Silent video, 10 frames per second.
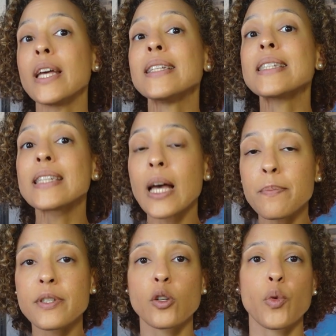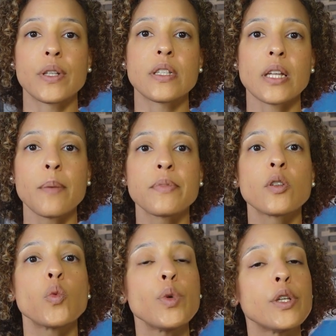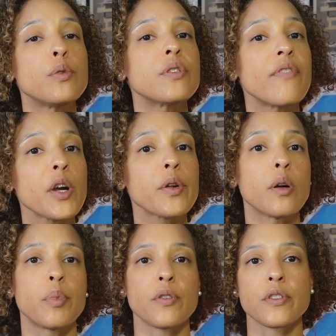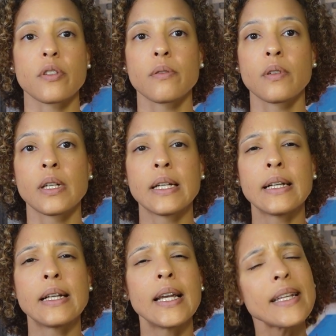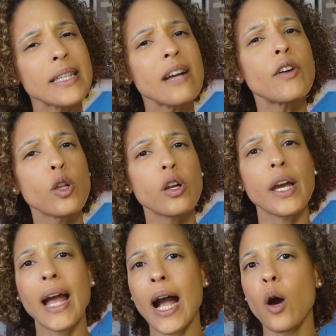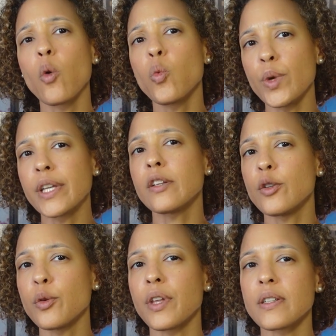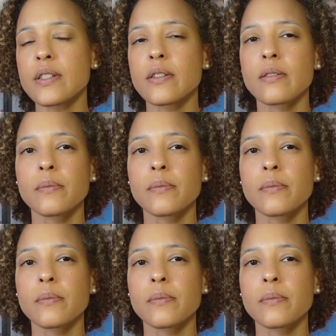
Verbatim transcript: in subsequent steps, we use variables. Let's have a look at how we can do this.